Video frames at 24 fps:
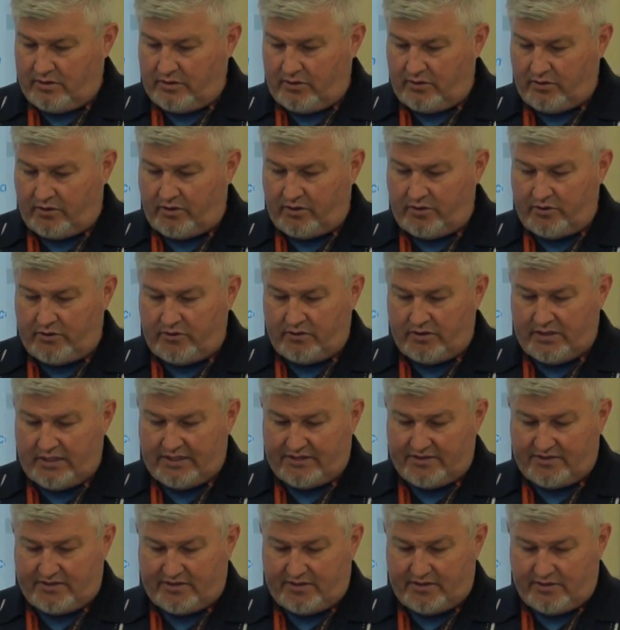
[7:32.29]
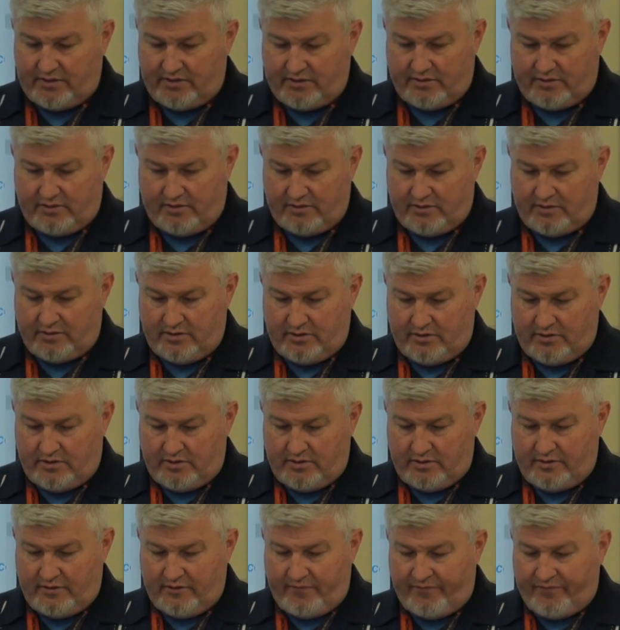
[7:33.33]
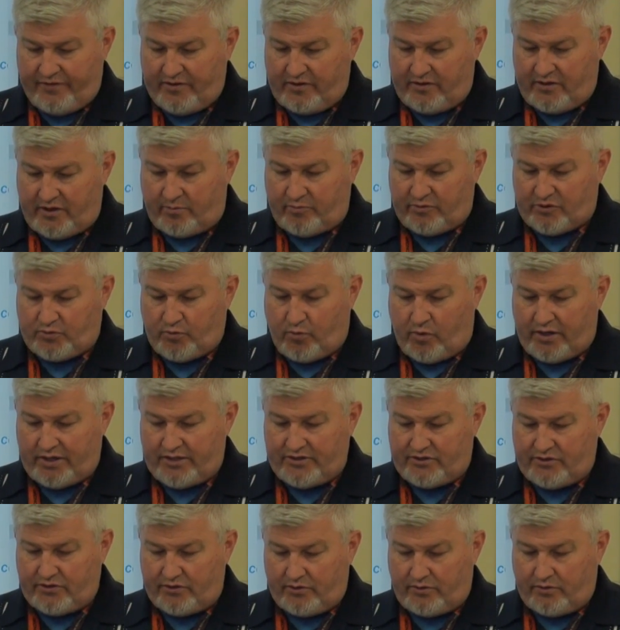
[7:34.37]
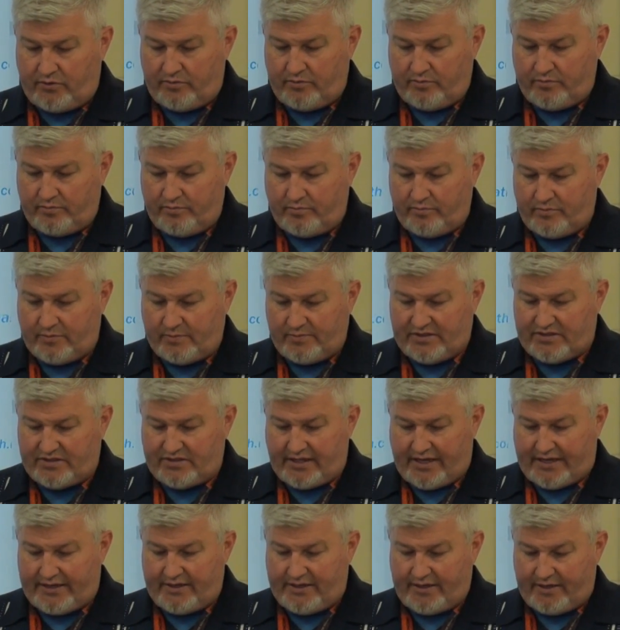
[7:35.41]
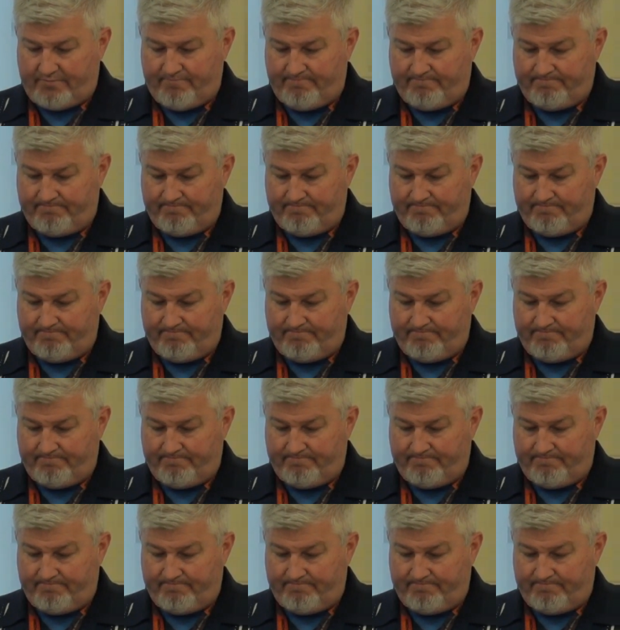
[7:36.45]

You're going to do this. Numbers 1 and 2. Let me slide it up.